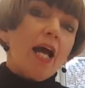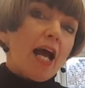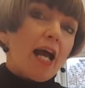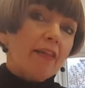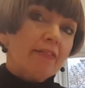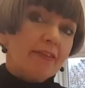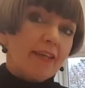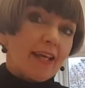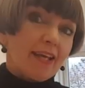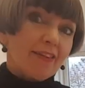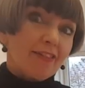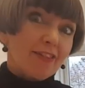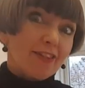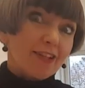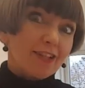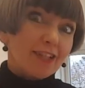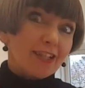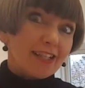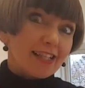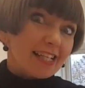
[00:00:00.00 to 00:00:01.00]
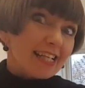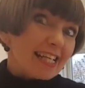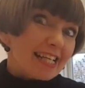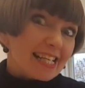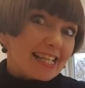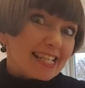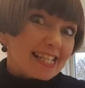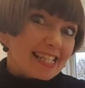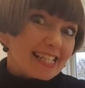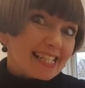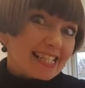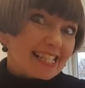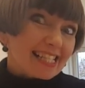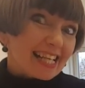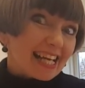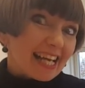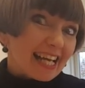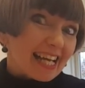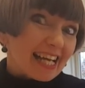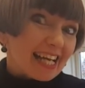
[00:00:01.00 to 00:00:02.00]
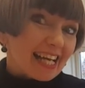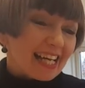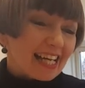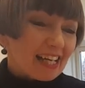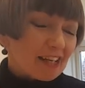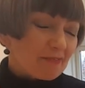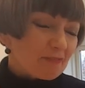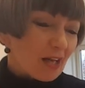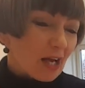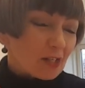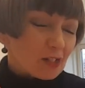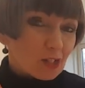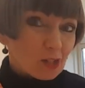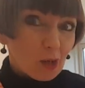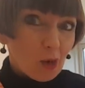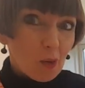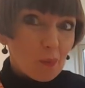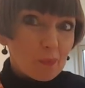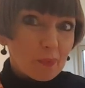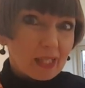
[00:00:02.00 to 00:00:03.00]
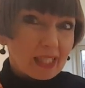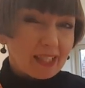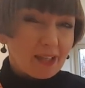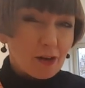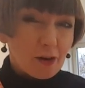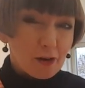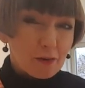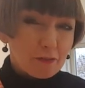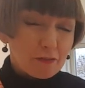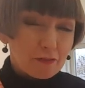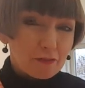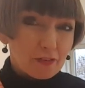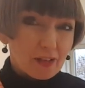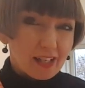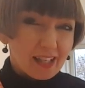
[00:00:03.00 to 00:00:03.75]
and then there is a topping of,